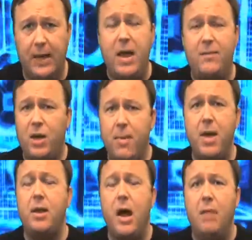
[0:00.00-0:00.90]
and they have
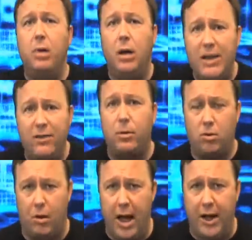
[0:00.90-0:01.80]
committed unbelievable
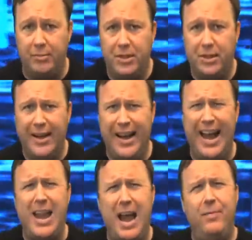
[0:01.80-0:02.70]
crimes
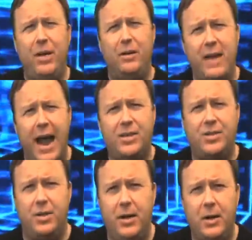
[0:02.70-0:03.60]
and have the
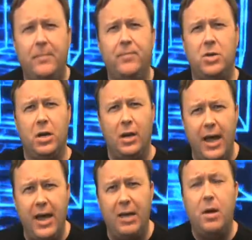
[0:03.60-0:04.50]
audacity to
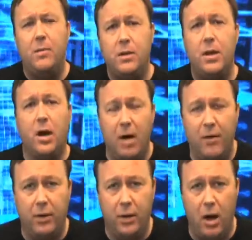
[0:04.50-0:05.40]
claim that they're
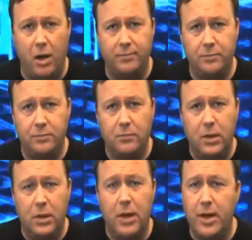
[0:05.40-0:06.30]
above the law.
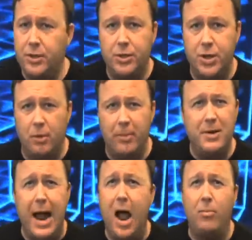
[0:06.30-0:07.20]
Ladies and
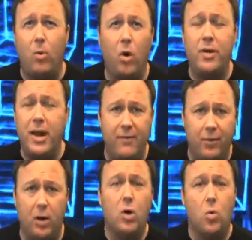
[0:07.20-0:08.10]
gentlemen, now more than
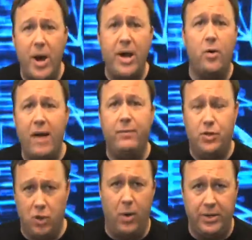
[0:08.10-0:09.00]
ever, we don't have a
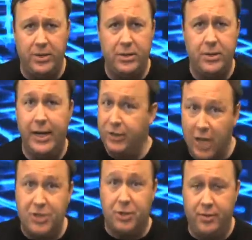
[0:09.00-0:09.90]
choice. It's
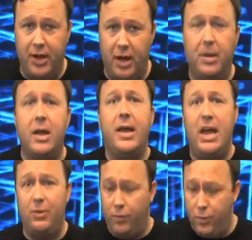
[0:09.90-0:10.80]
us or them.
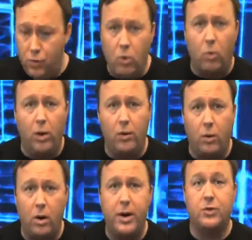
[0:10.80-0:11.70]
Either the New World
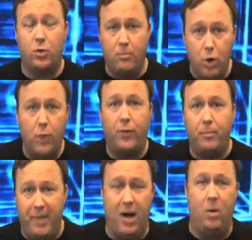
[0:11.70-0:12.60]
Order is removed
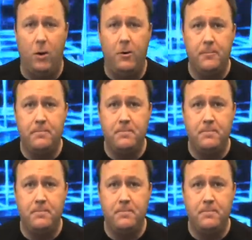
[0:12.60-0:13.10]
from power